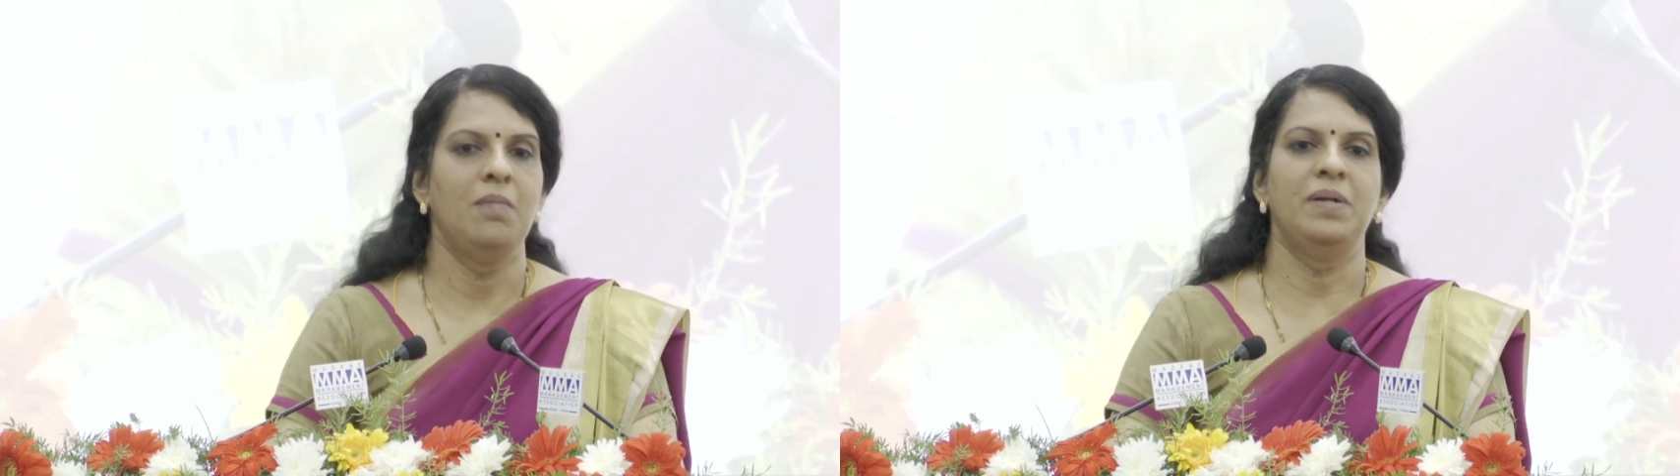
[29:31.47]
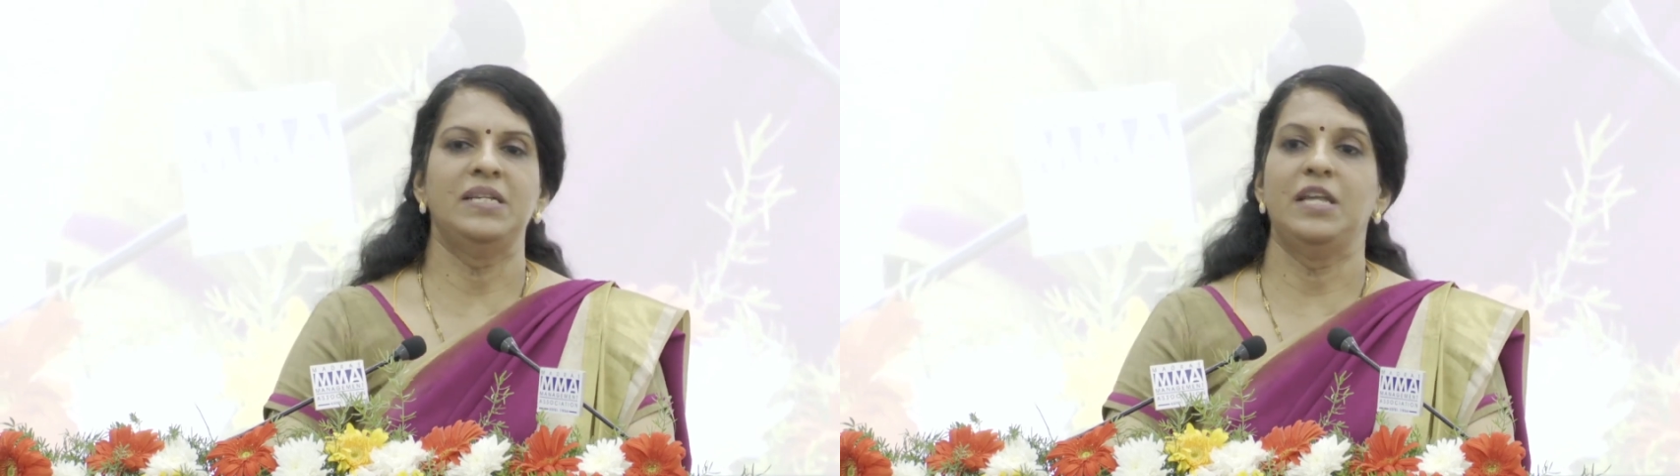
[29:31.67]

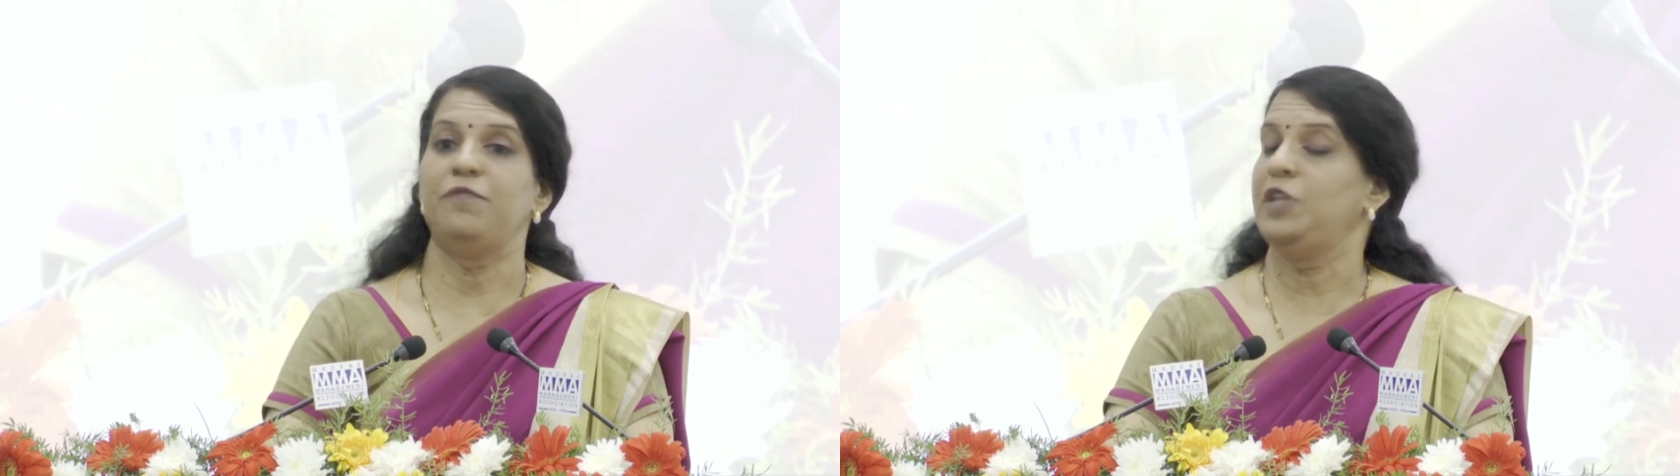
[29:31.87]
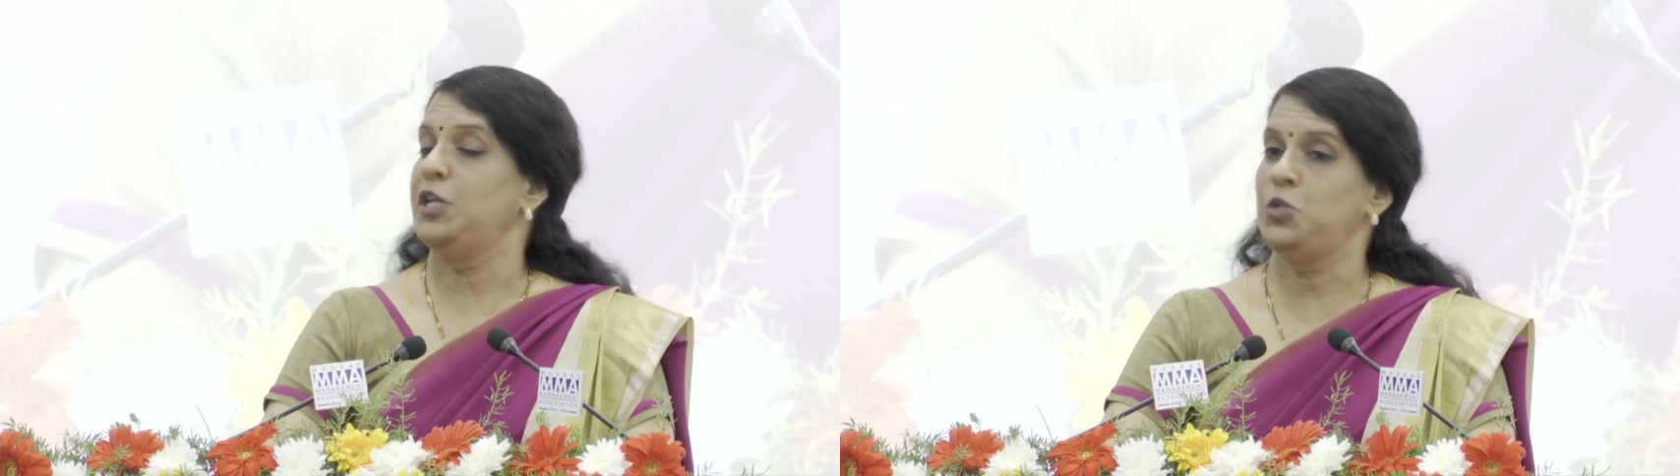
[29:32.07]
but
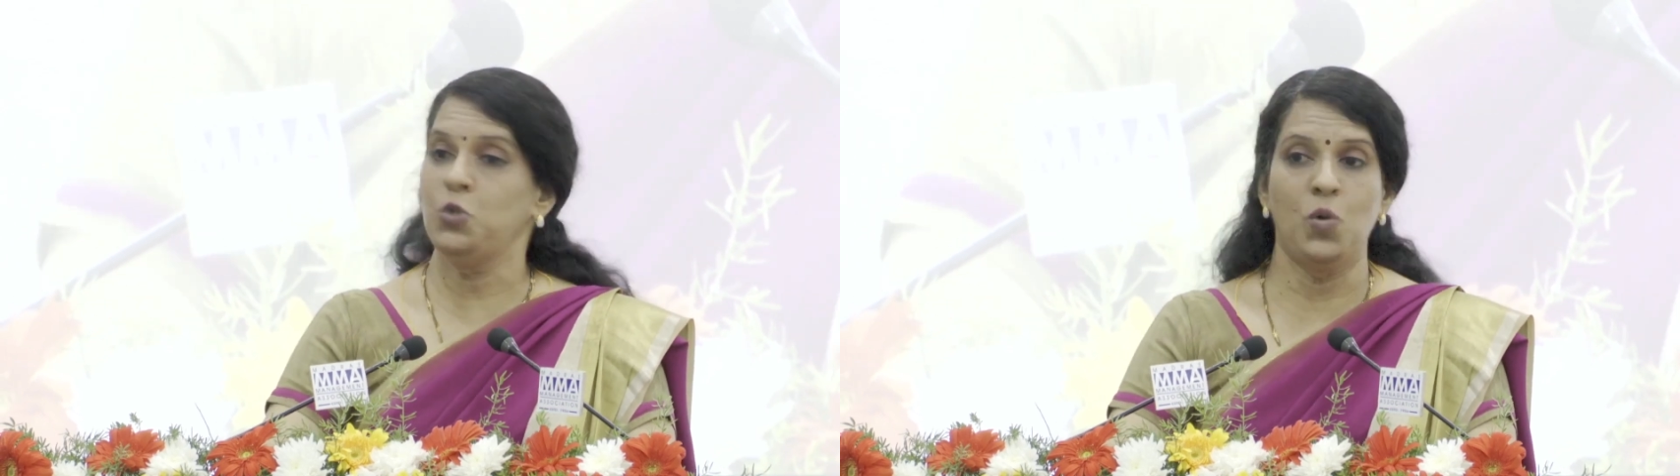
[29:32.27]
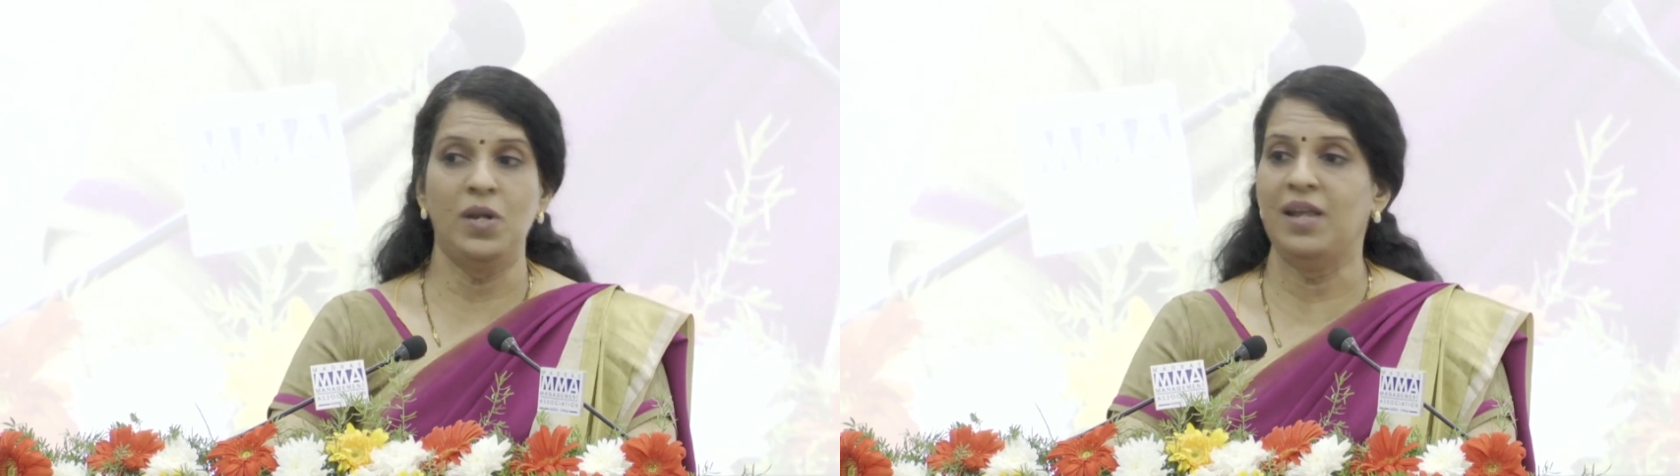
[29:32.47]
if they
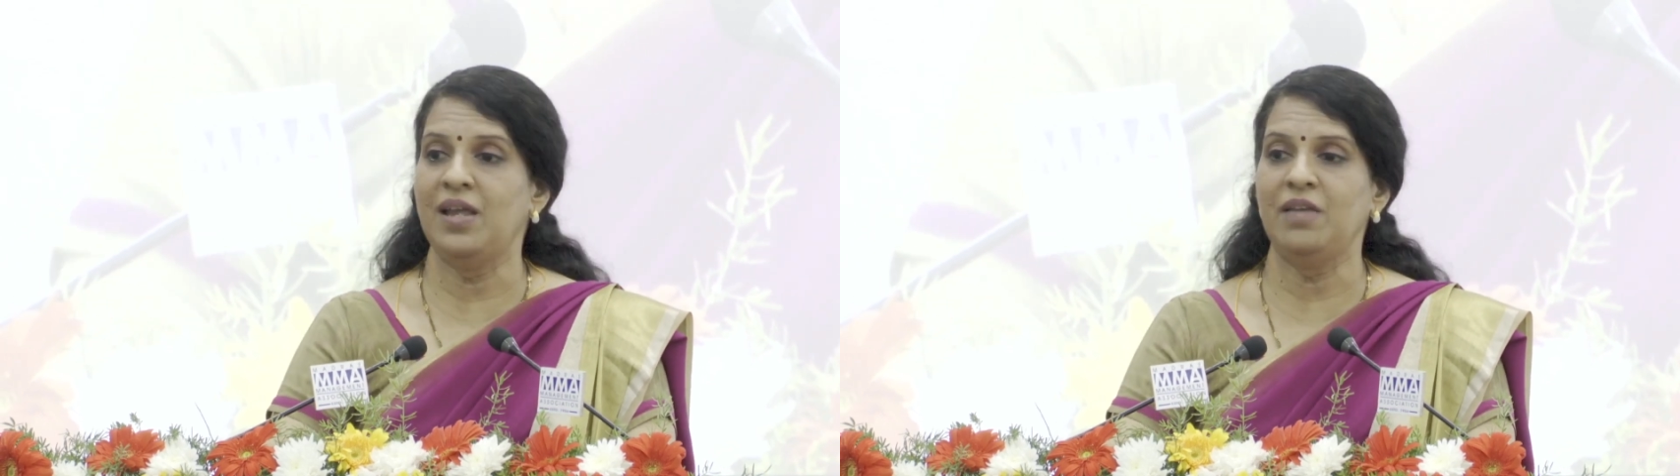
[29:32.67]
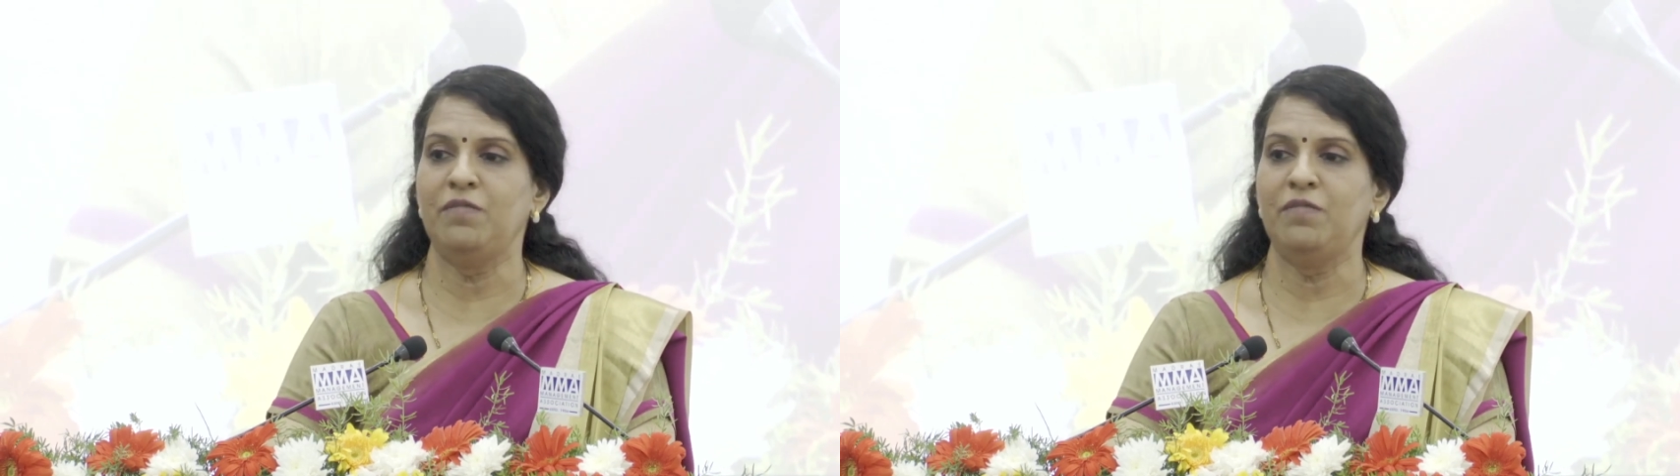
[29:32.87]
don't align